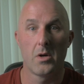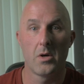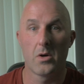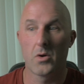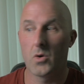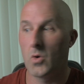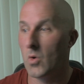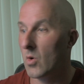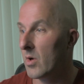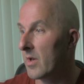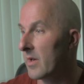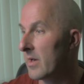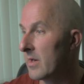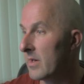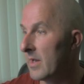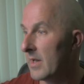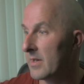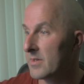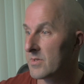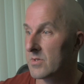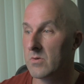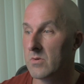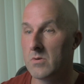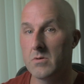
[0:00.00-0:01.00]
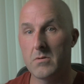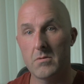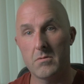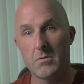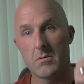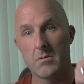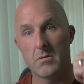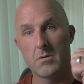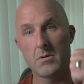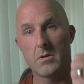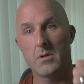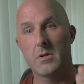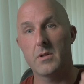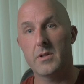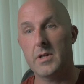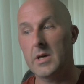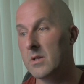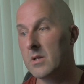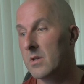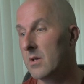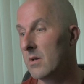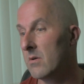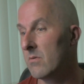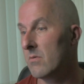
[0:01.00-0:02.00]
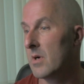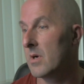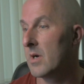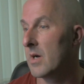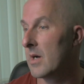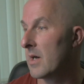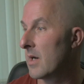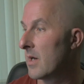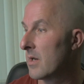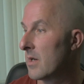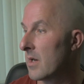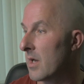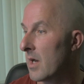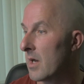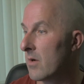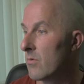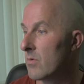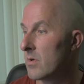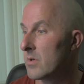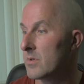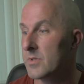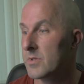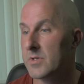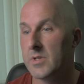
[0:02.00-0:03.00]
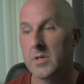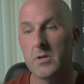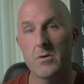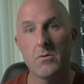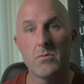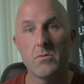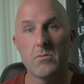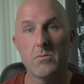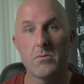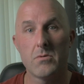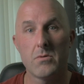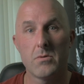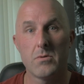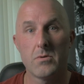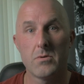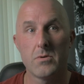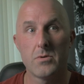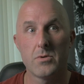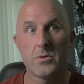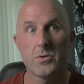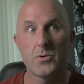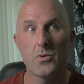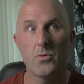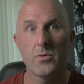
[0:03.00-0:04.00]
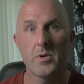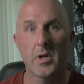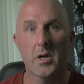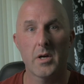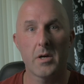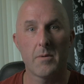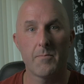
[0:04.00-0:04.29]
call it a day. So thank you, and I will see you soon.